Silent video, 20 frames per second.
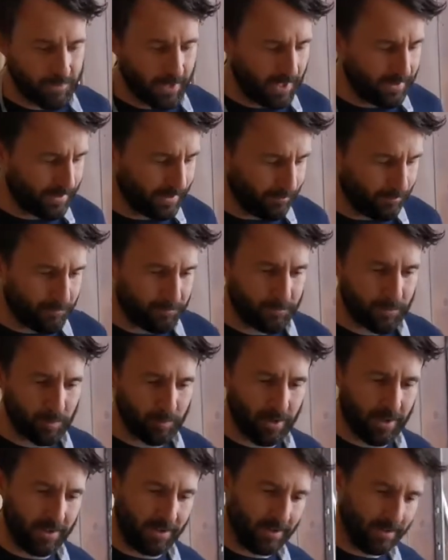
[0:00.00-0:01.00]
18.
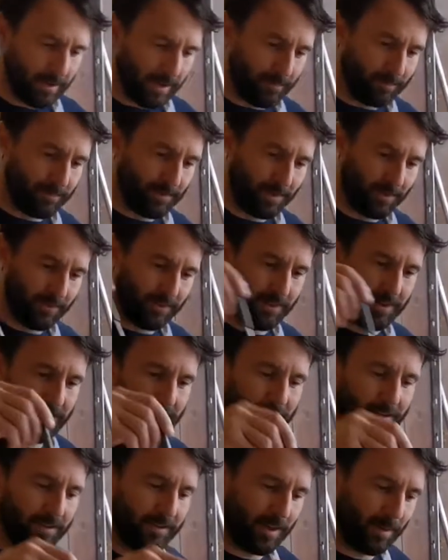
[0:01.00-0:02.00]
Brilliant. So
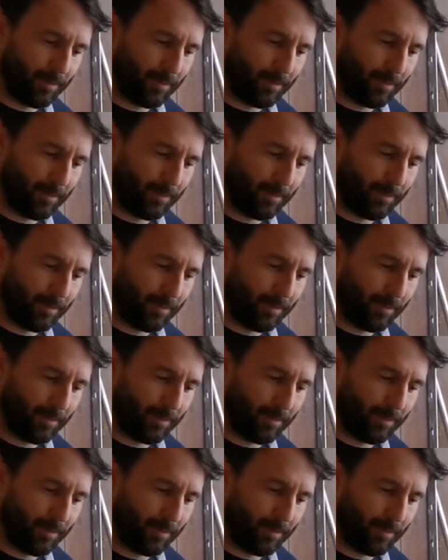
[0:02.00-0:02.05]
this is